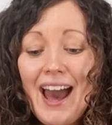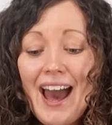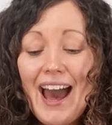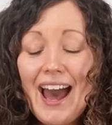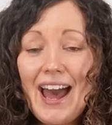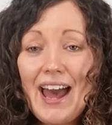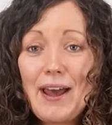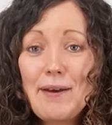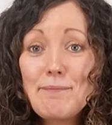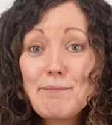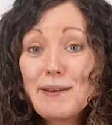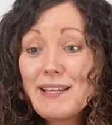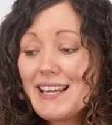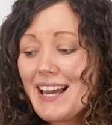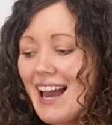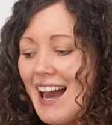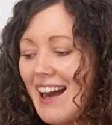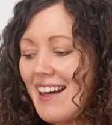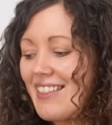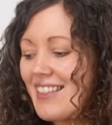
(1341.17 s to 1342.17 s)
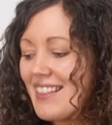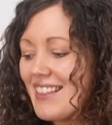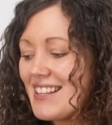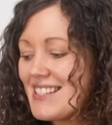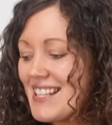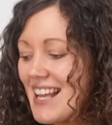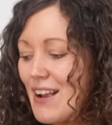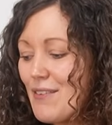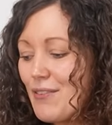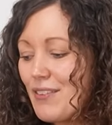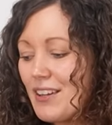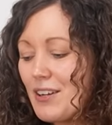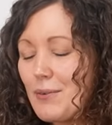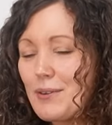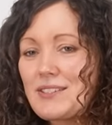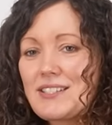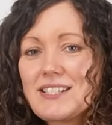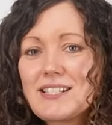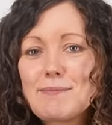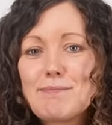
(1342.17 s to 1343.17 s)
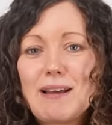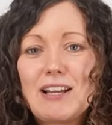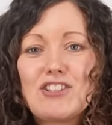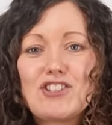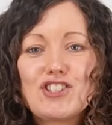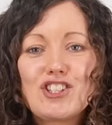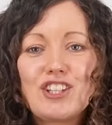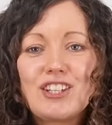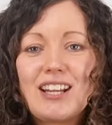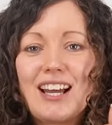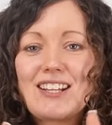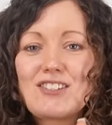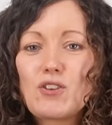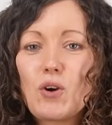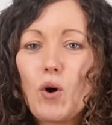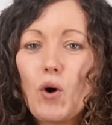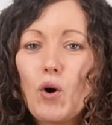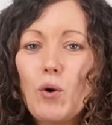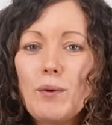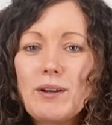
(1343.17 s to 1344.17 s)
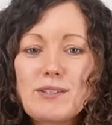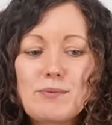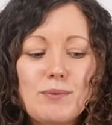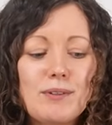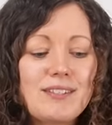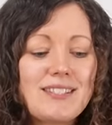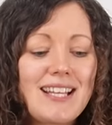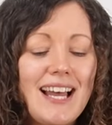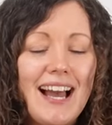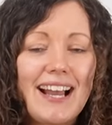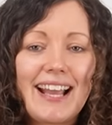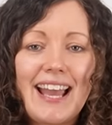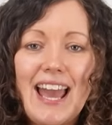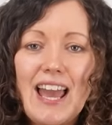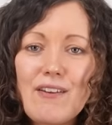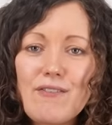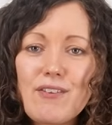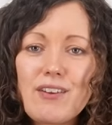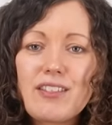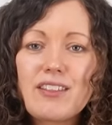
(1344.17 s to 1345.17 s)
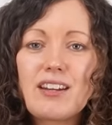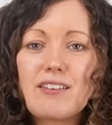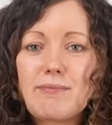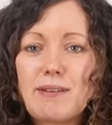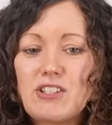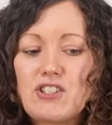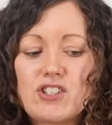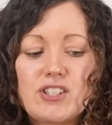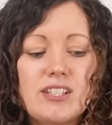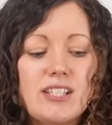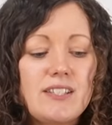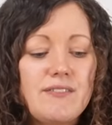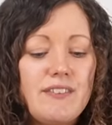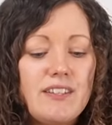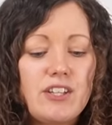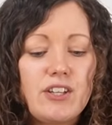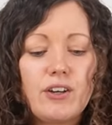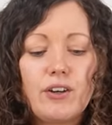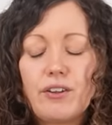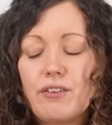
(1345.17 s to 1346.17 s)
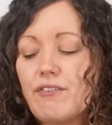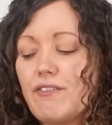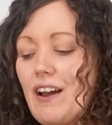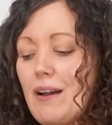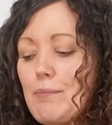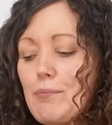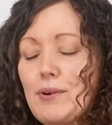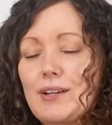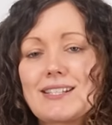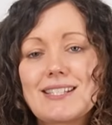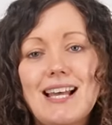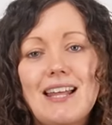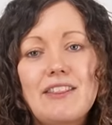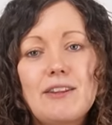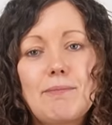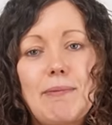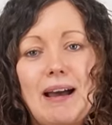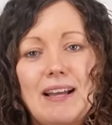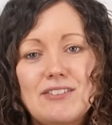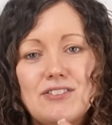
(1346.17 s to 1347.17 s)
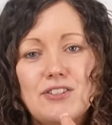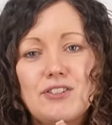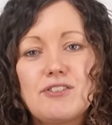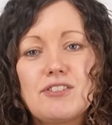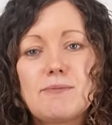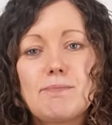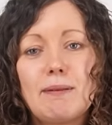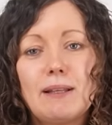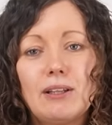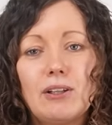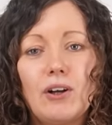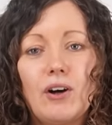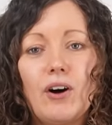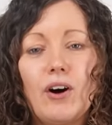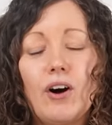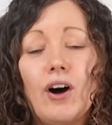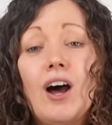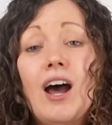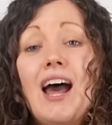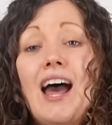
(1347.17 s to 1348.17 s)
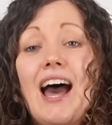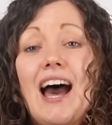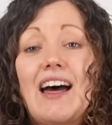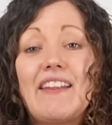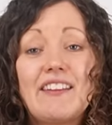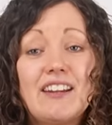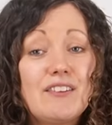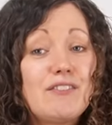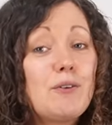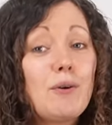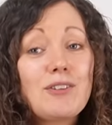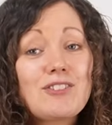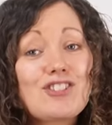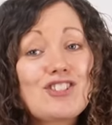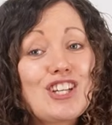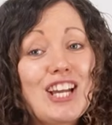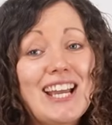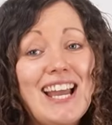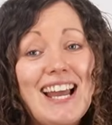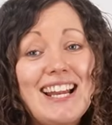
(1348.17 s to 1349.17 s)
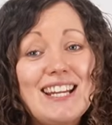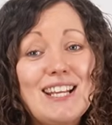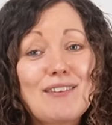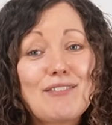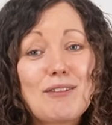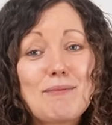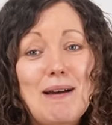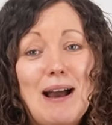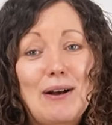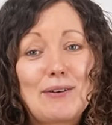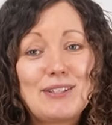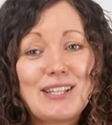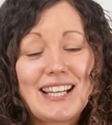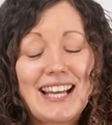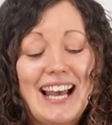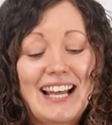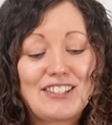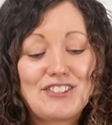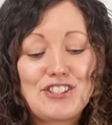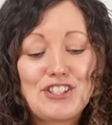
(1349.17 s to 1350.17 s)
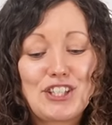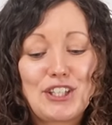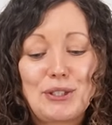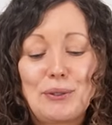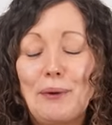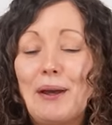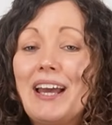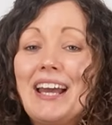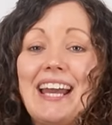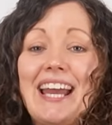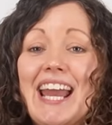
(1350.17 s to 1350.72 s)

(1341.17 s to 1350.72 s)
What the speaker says: But yeah, I think that's everything I wanted to mention. As always, we'll tag everything I've mentioned in this video, the fabrics and the patterns, below. And then if you want to check any of them out, you can do.